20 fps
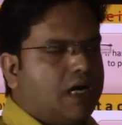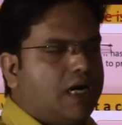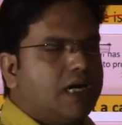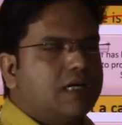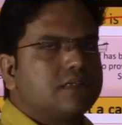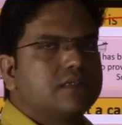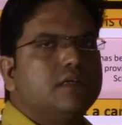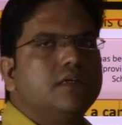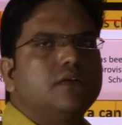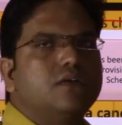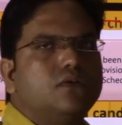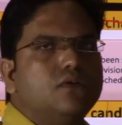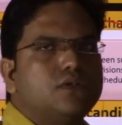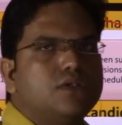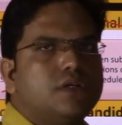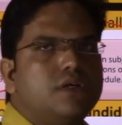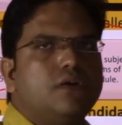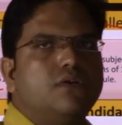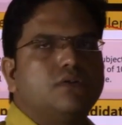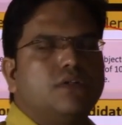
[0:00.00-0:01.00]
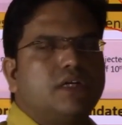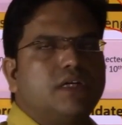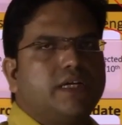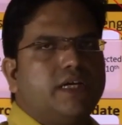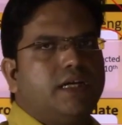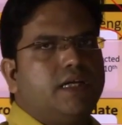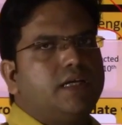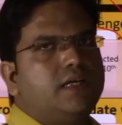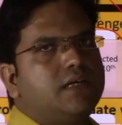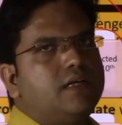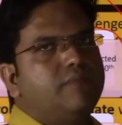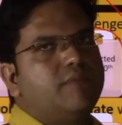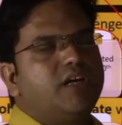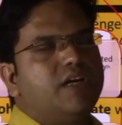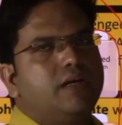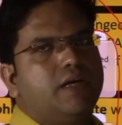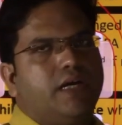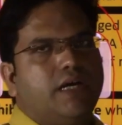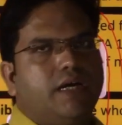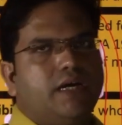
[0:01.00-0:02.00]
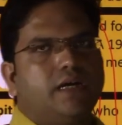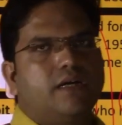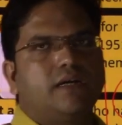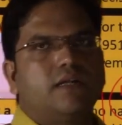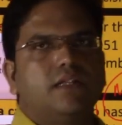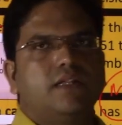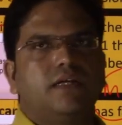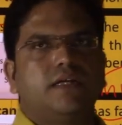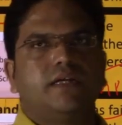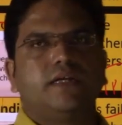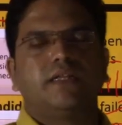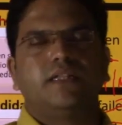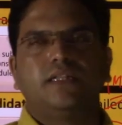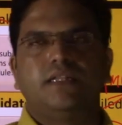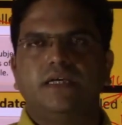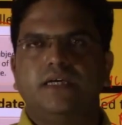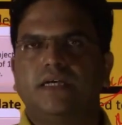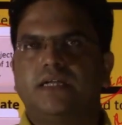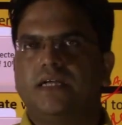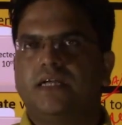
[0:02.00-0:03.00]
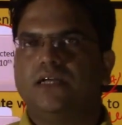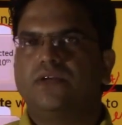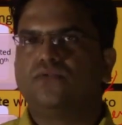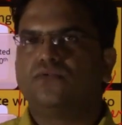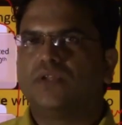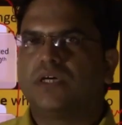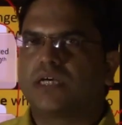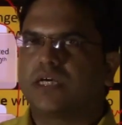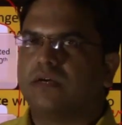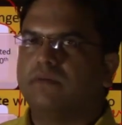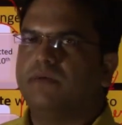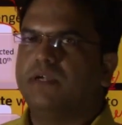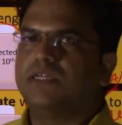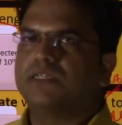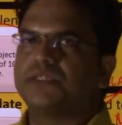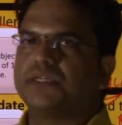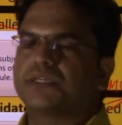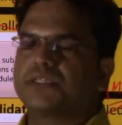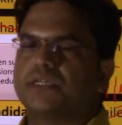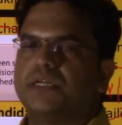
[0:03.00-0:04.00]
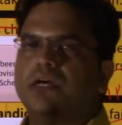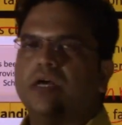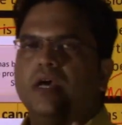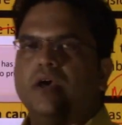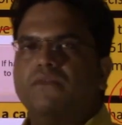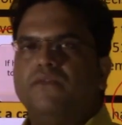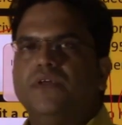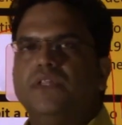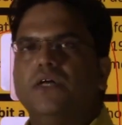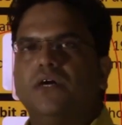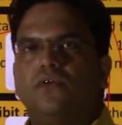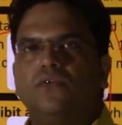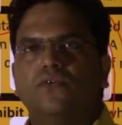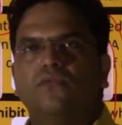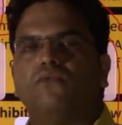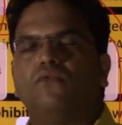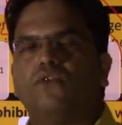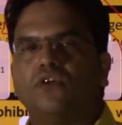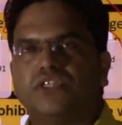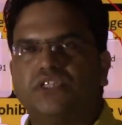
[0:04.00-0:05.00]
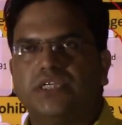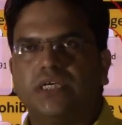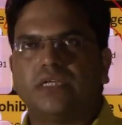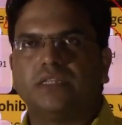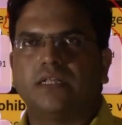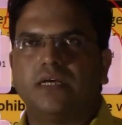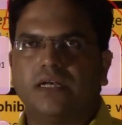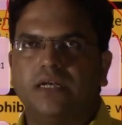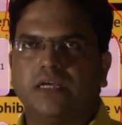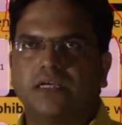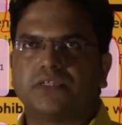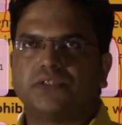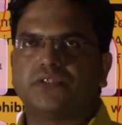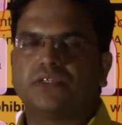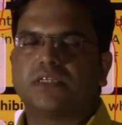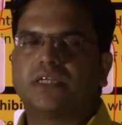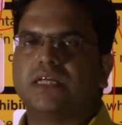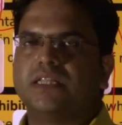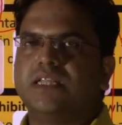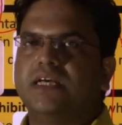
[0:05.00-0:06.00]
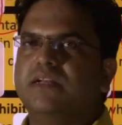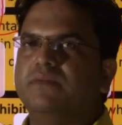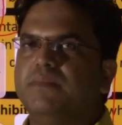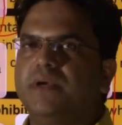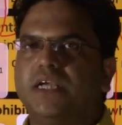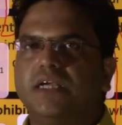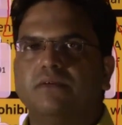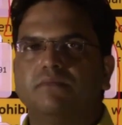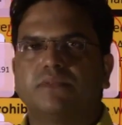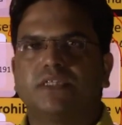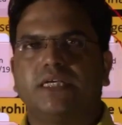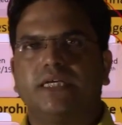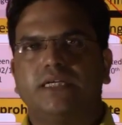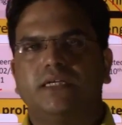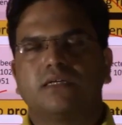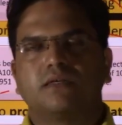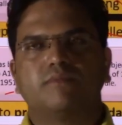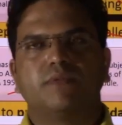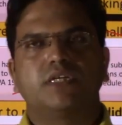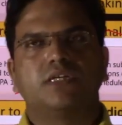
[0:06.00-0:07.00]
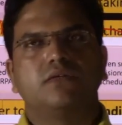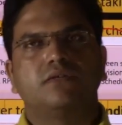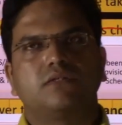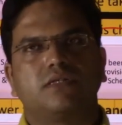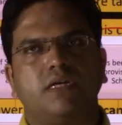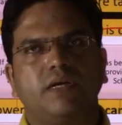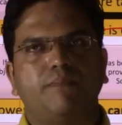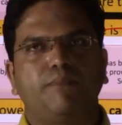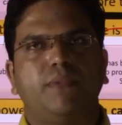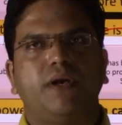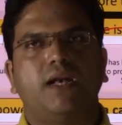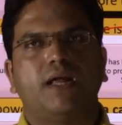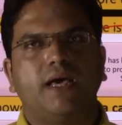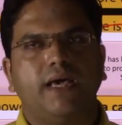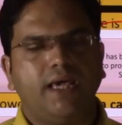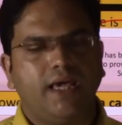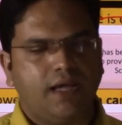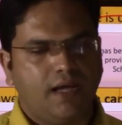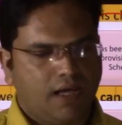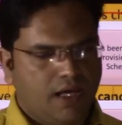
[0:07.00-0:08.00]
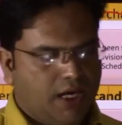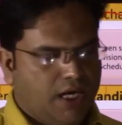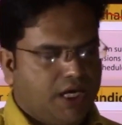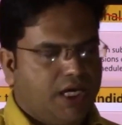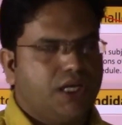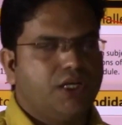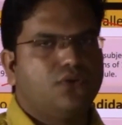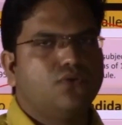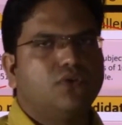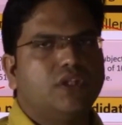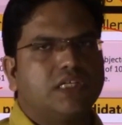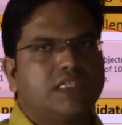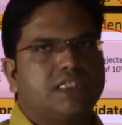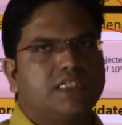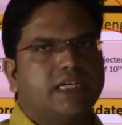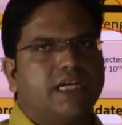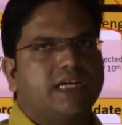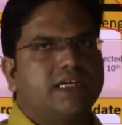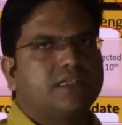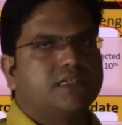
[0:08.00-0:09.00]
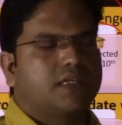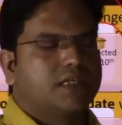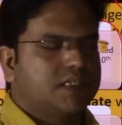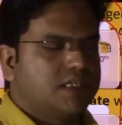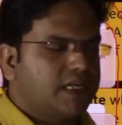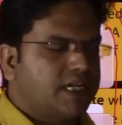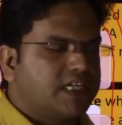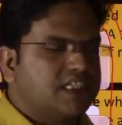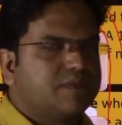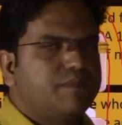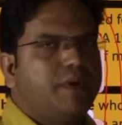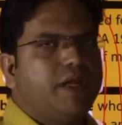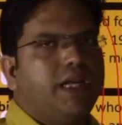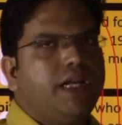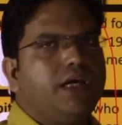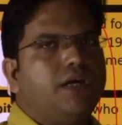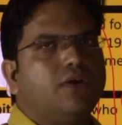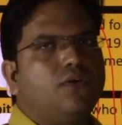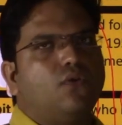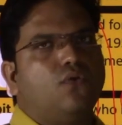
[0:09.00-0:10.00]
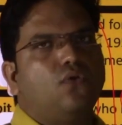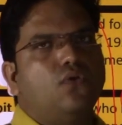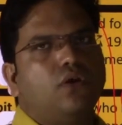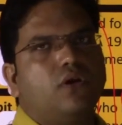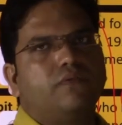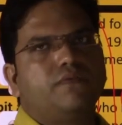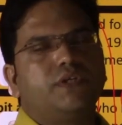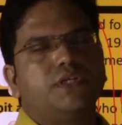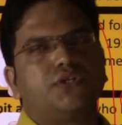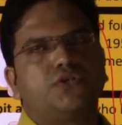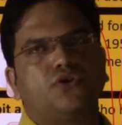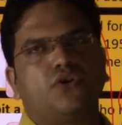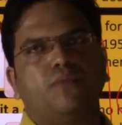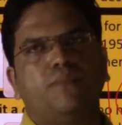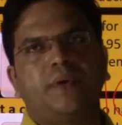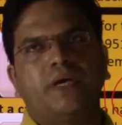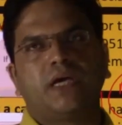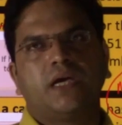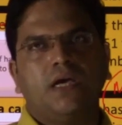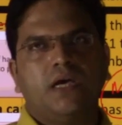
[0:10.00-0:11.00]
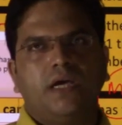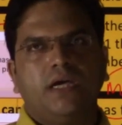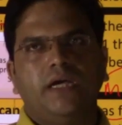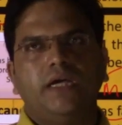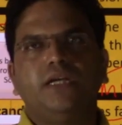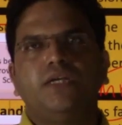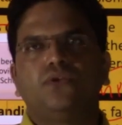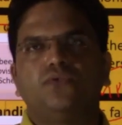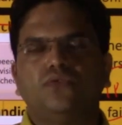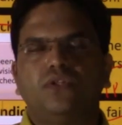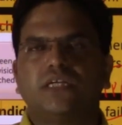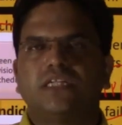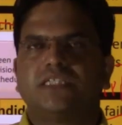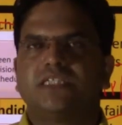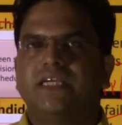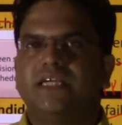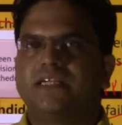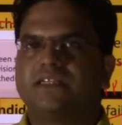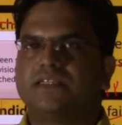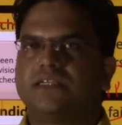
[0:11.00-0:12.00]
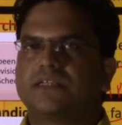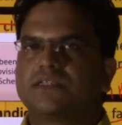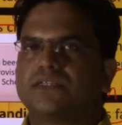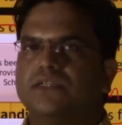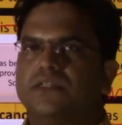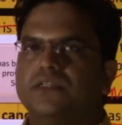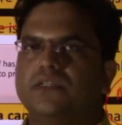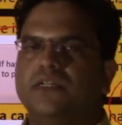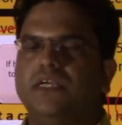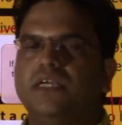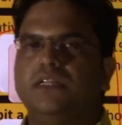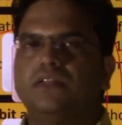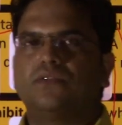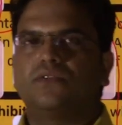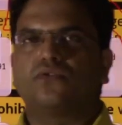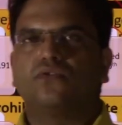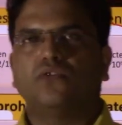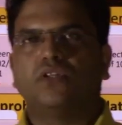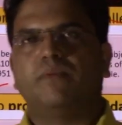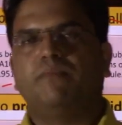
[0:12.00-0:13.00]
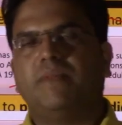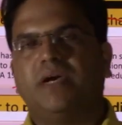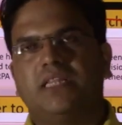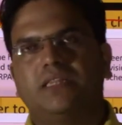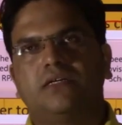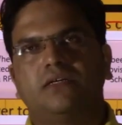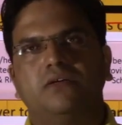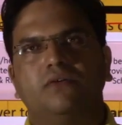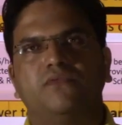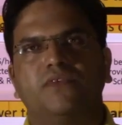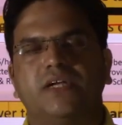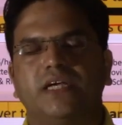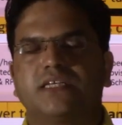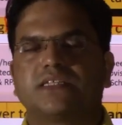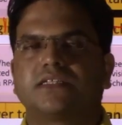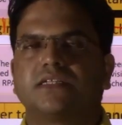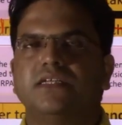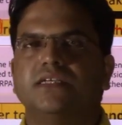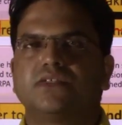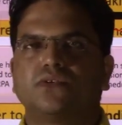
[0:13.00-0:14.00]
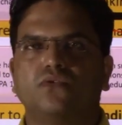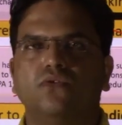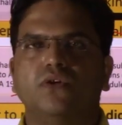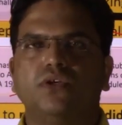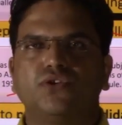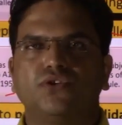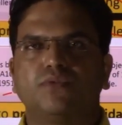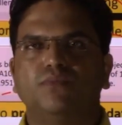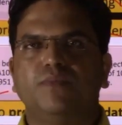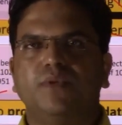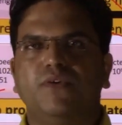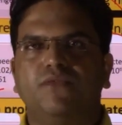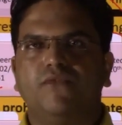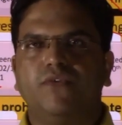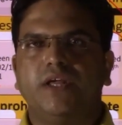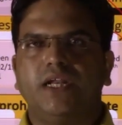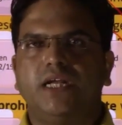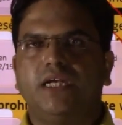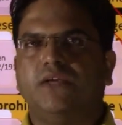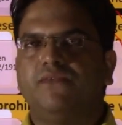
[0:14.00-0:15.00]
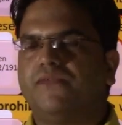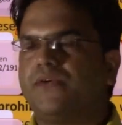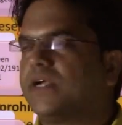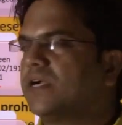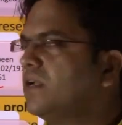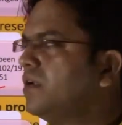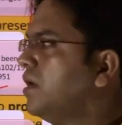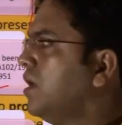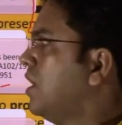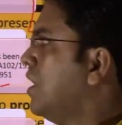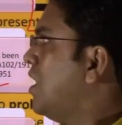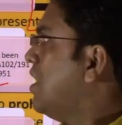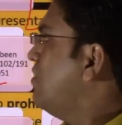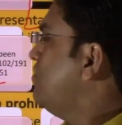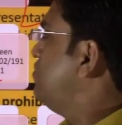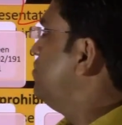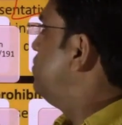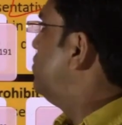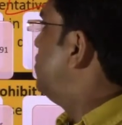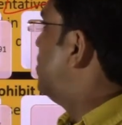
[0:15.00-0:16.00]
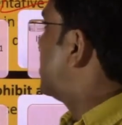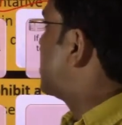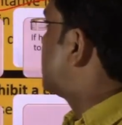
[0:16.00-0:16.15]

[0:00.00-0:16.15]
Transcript: asking question on the Telegram and here and there into the comment section without watching the lectures, and that becomes headache because replying into the chat section, explaining a whole of the topic into the chat section in through the method of text is going to be very difficult. How do you